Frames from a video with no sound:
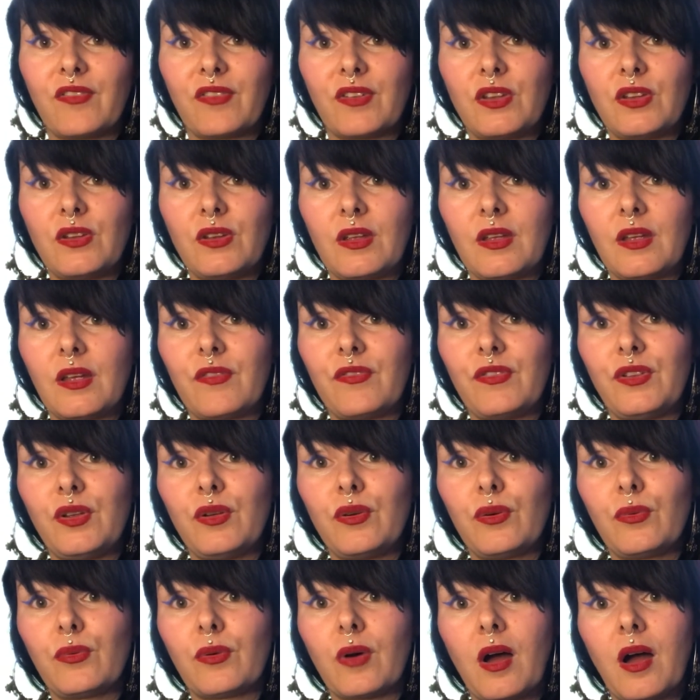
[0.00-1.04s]
And if
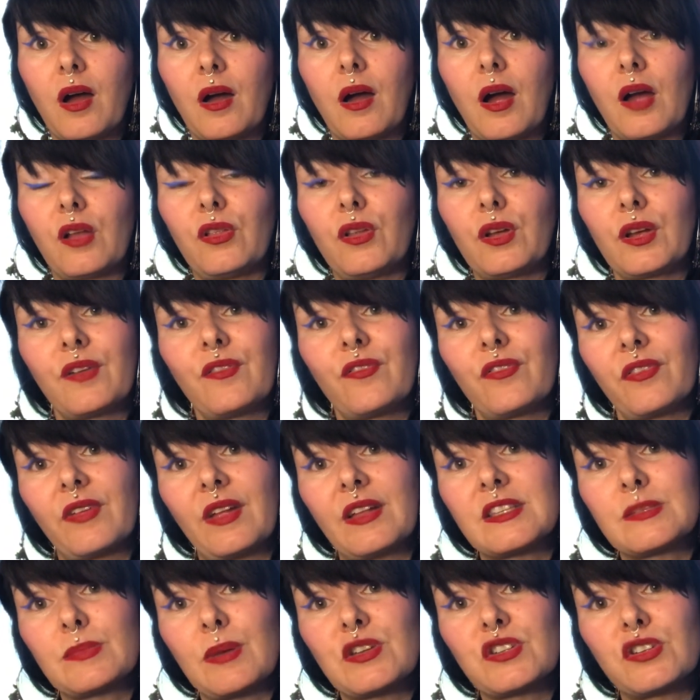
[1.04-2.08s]
you are looking for
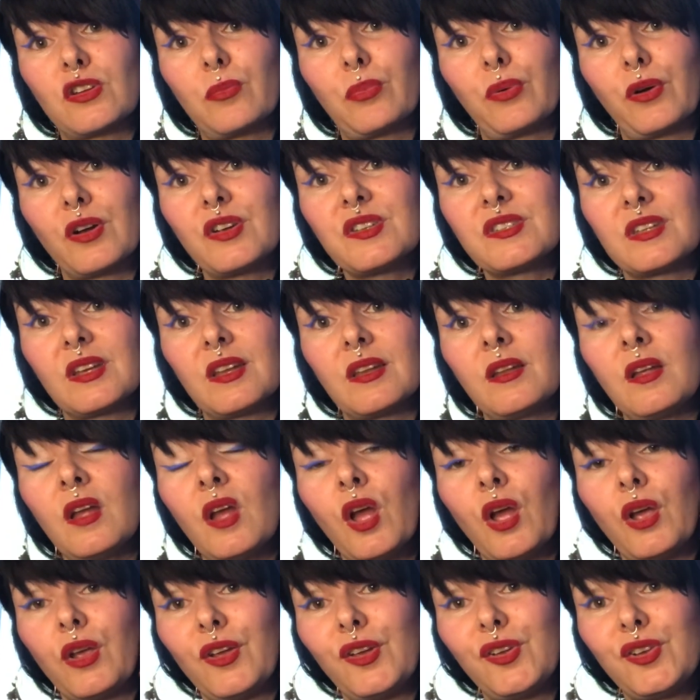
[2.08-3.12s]
that special person,
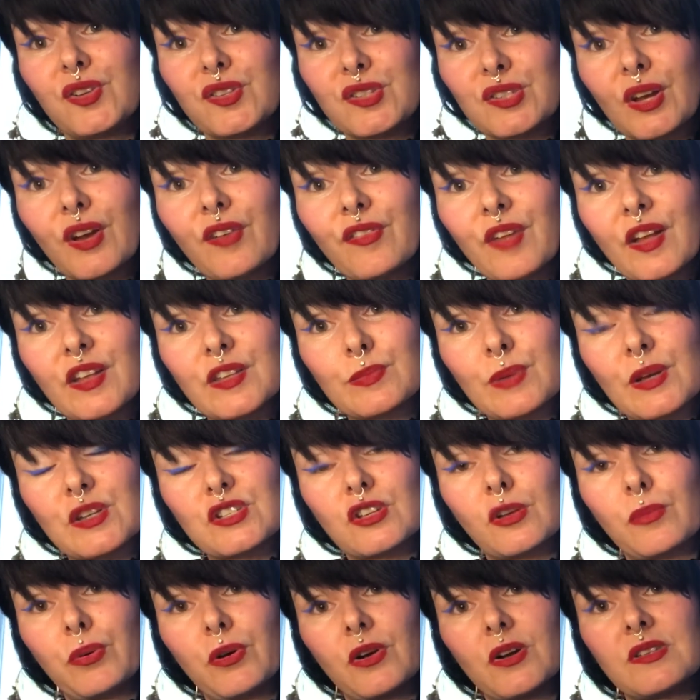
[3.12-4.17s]
you deserve that
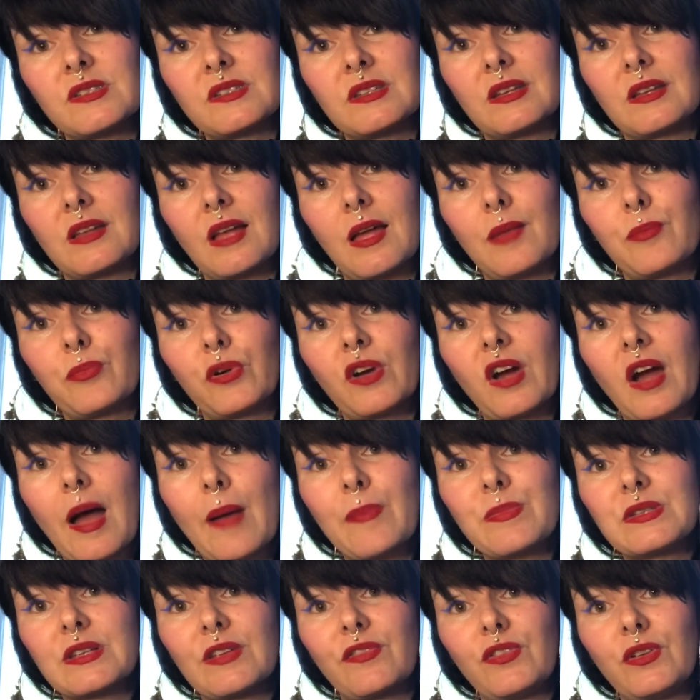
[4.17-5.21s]
special person. And
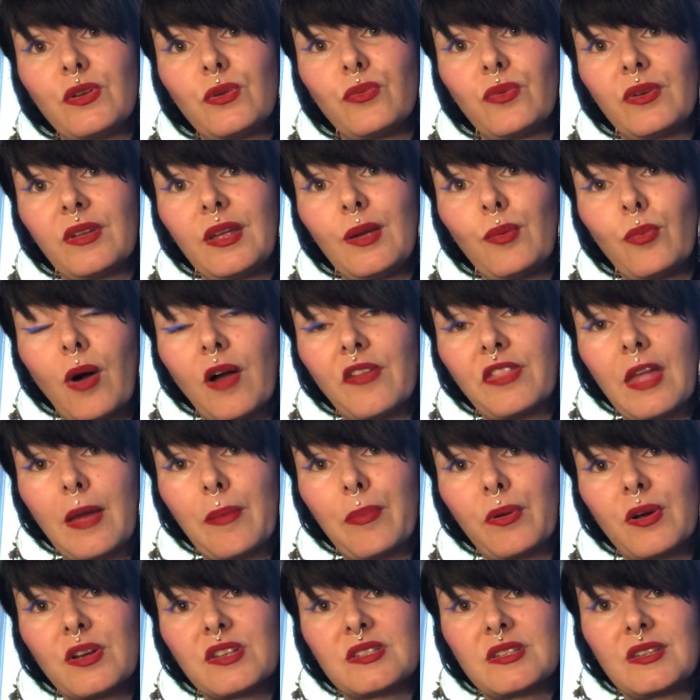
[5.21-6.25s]
perhaps if you really want that
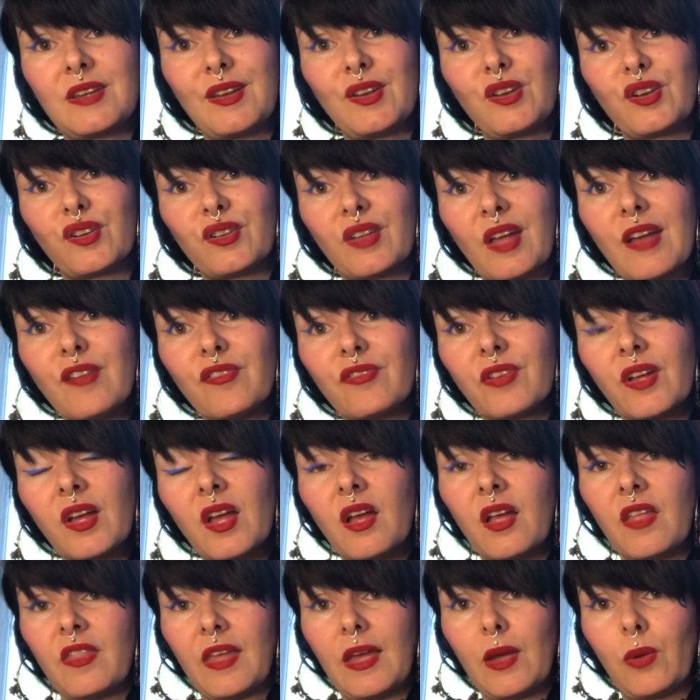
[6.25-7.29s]
person in your life,
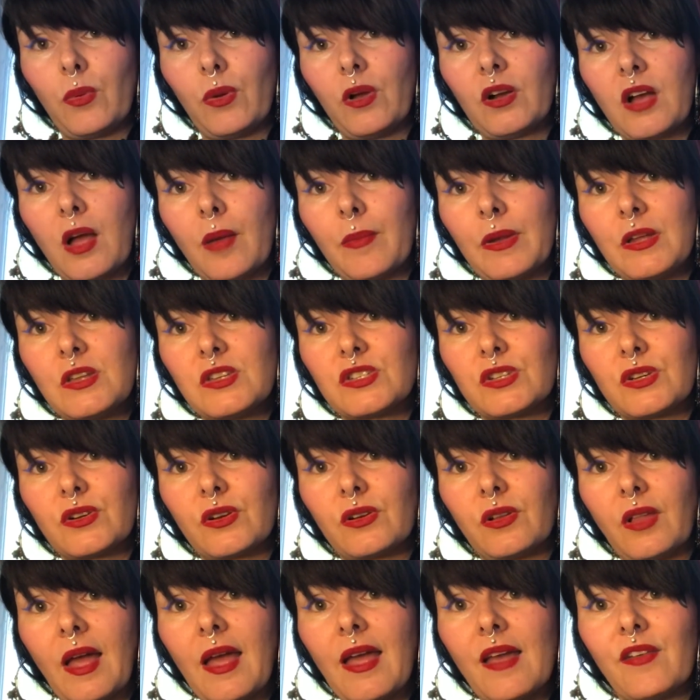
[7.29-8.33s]
they will come into your
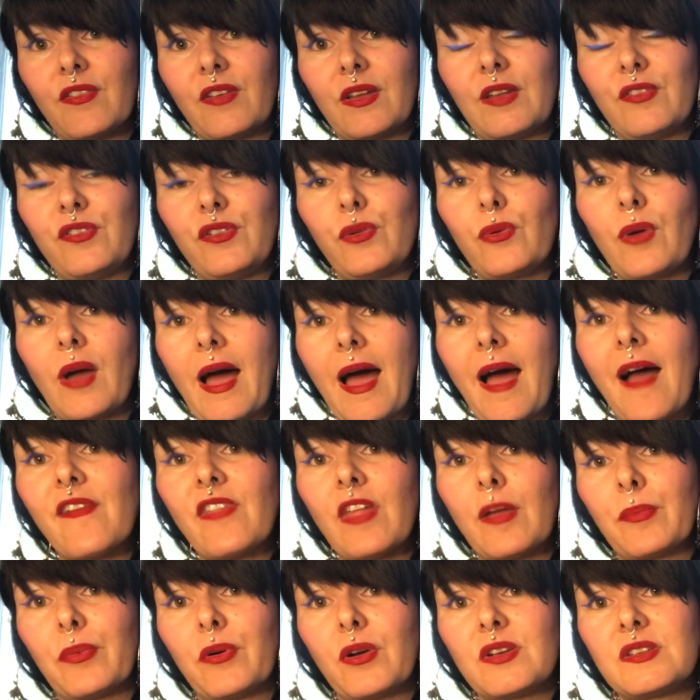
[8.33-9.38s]
life. And if you have
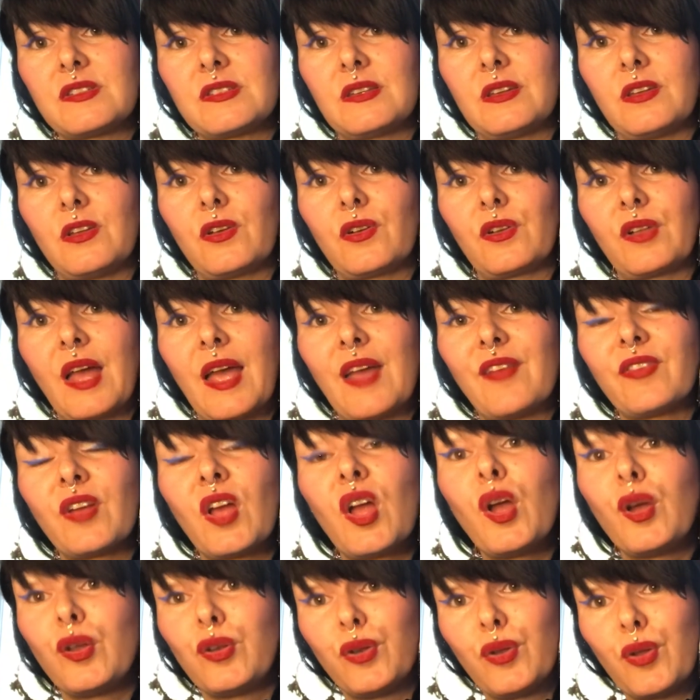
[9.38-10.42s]
that person in your life,
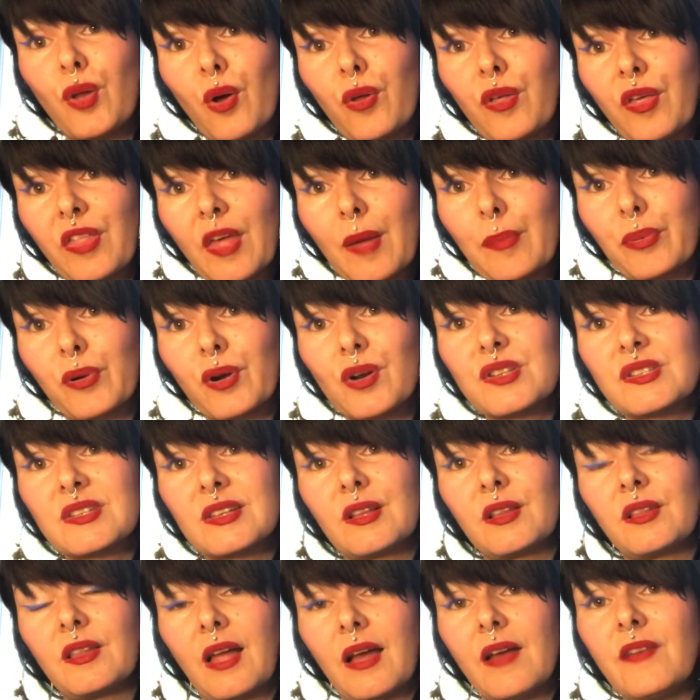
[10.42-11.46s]
know that that
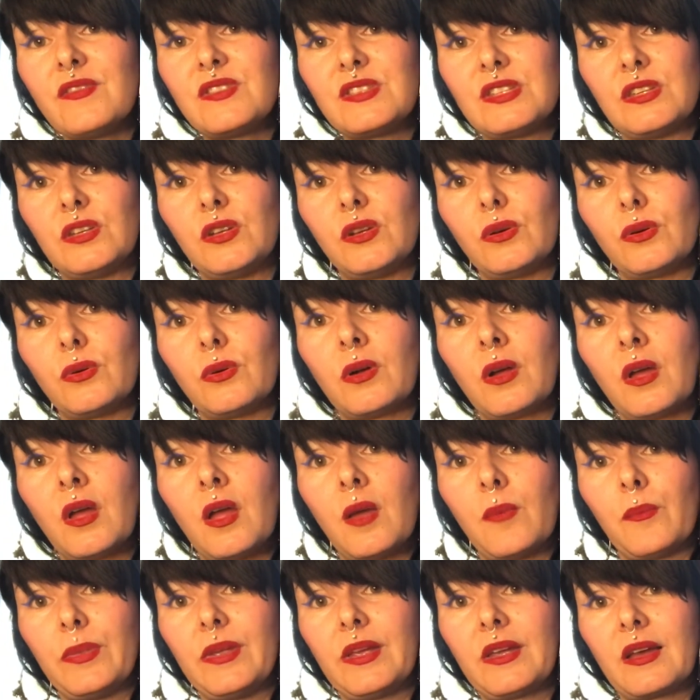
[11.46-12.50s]
person loves you
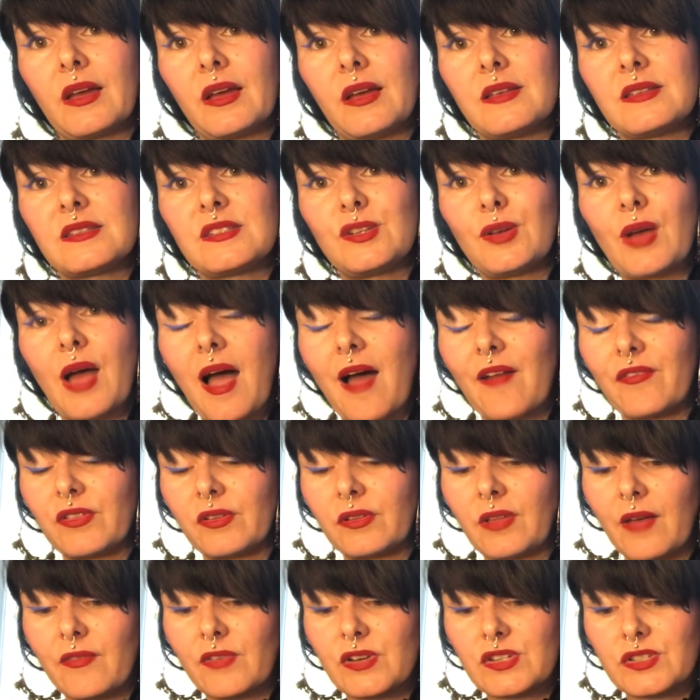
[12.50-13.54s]
because you have the
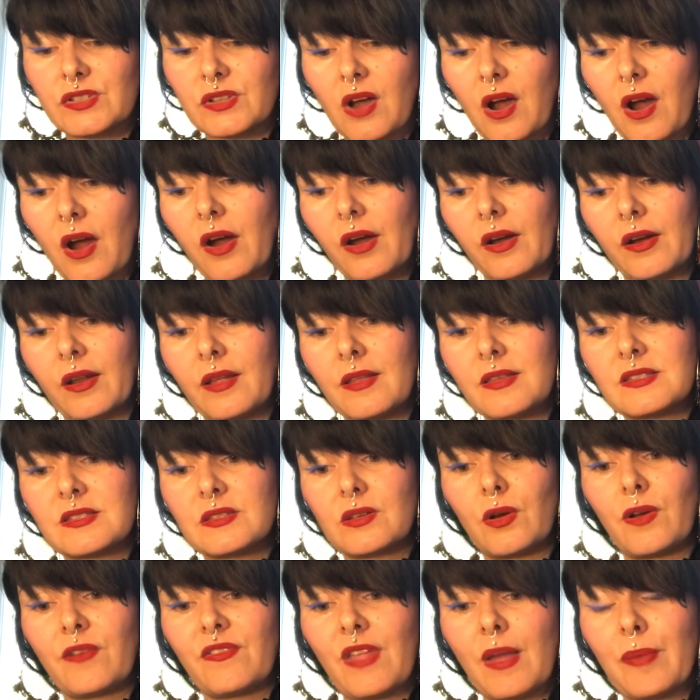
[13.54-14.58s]
Lover's card. And
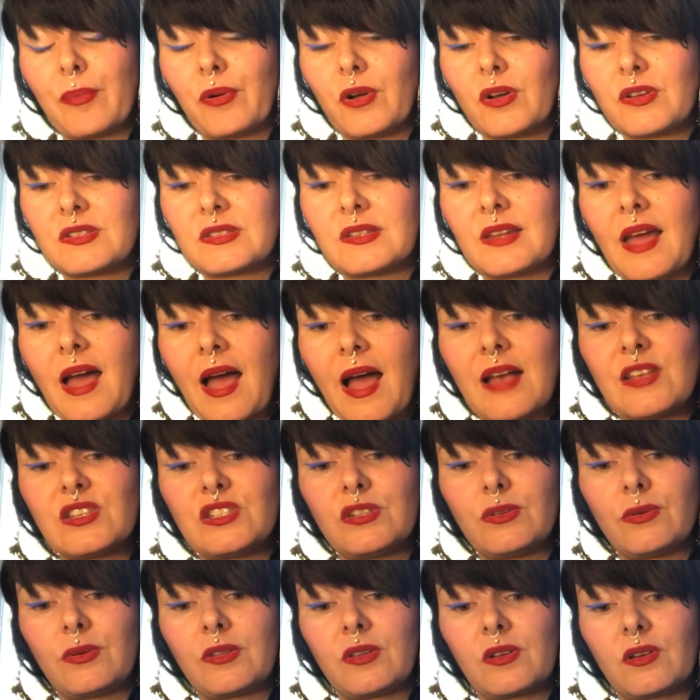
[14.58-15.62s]
so if that person has
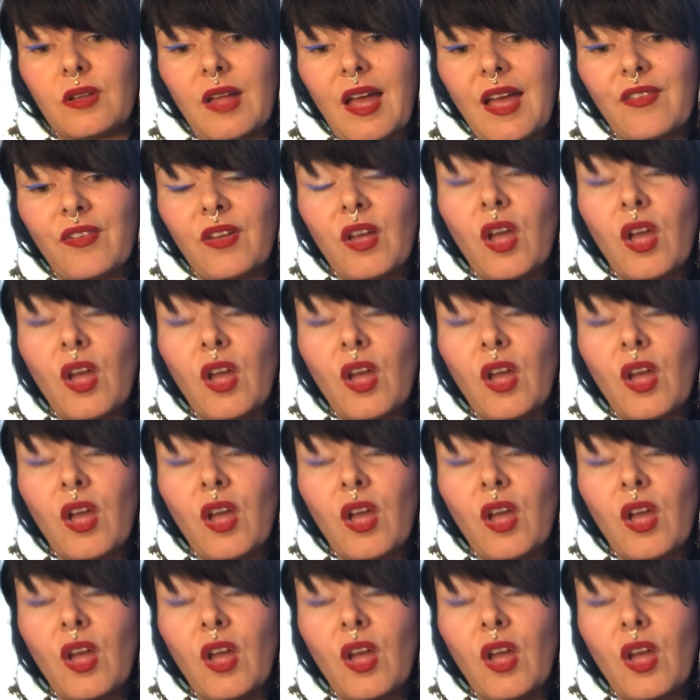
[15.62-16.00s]
you in their life,